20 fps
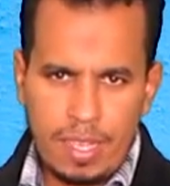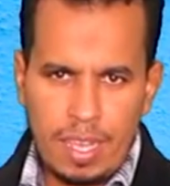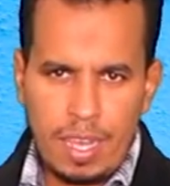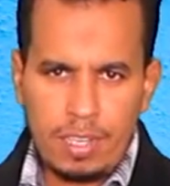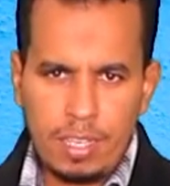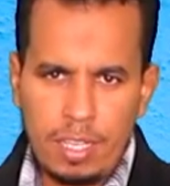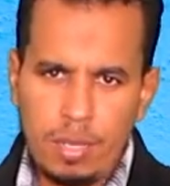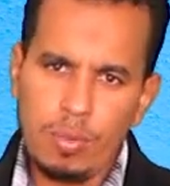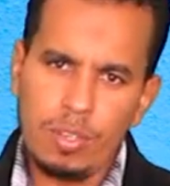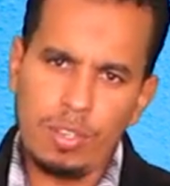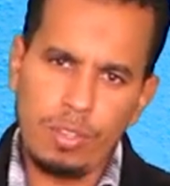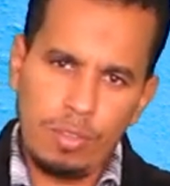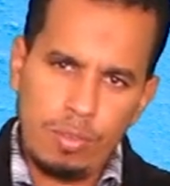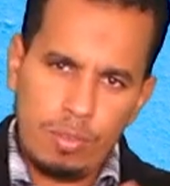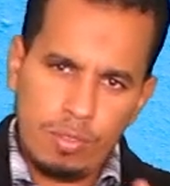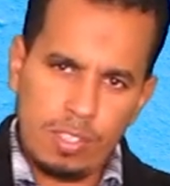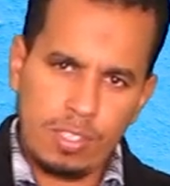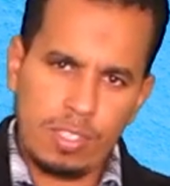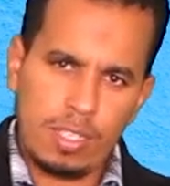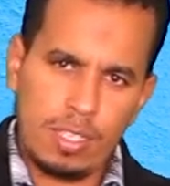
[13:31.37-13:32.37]
and he would
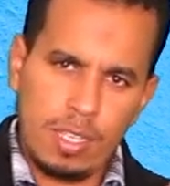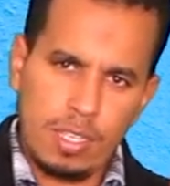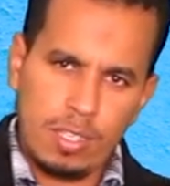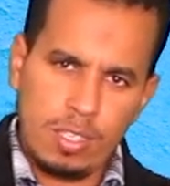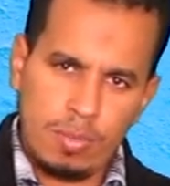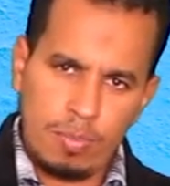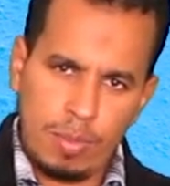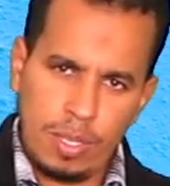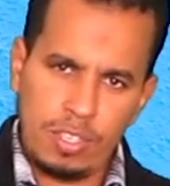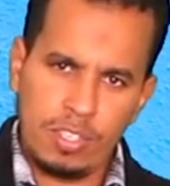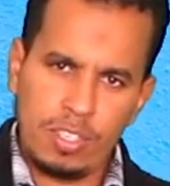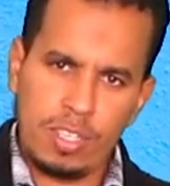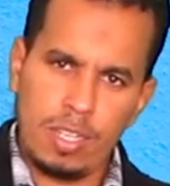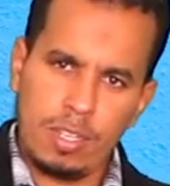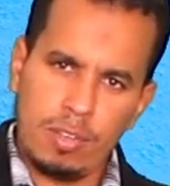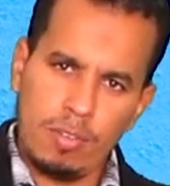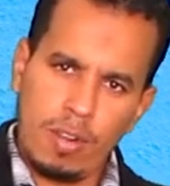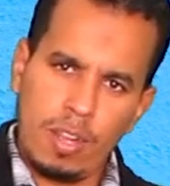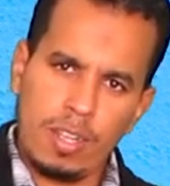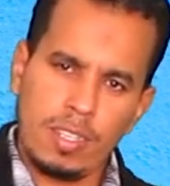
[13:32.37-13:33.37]
use it in his speech
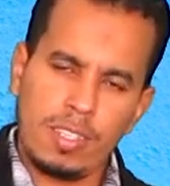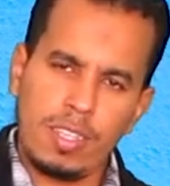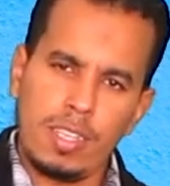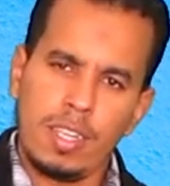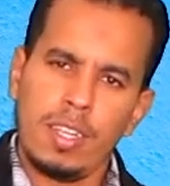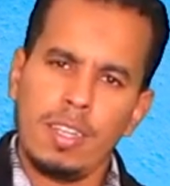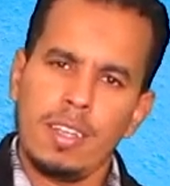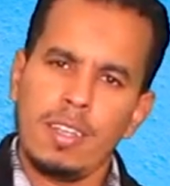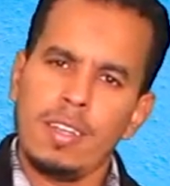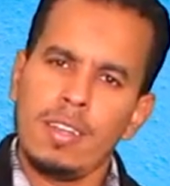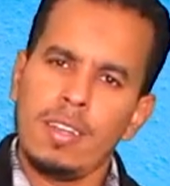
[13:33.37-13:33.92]
and writing